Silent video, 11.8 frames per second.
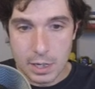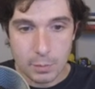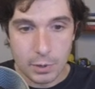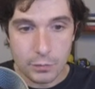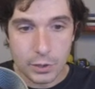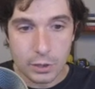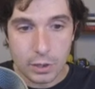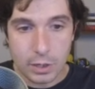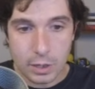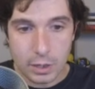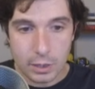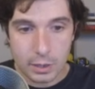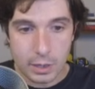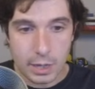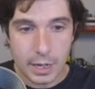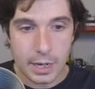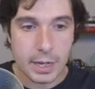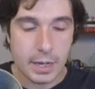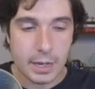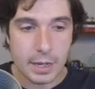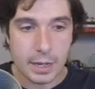But if we look, I